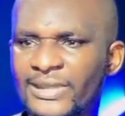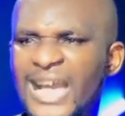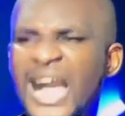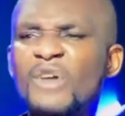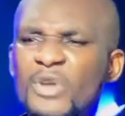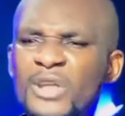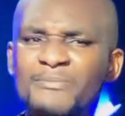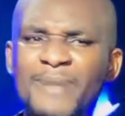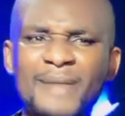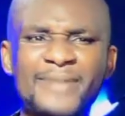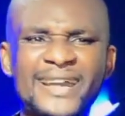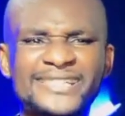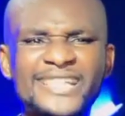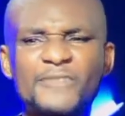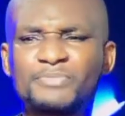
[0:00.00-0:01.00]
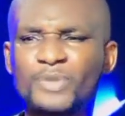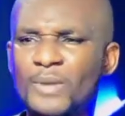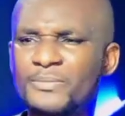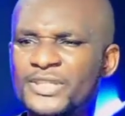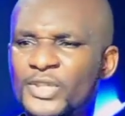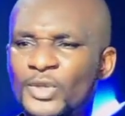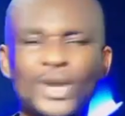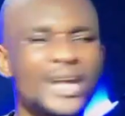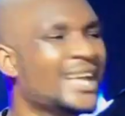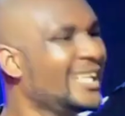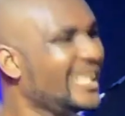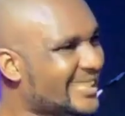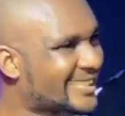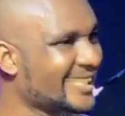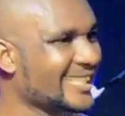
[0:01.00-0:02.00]
I will by myself promise you.
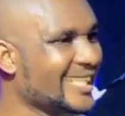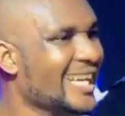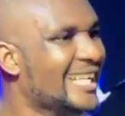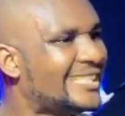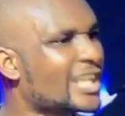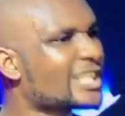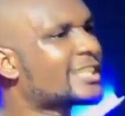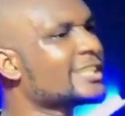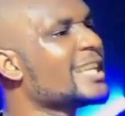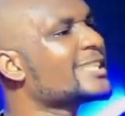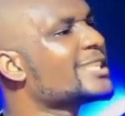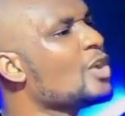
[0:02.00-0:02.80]
Listen, there's